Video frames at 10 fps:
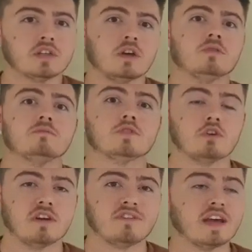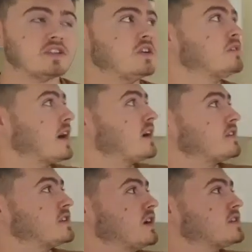so sorry if that's you, that kind
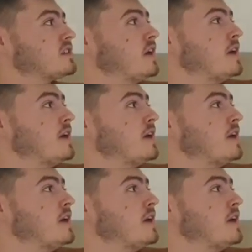of sucks.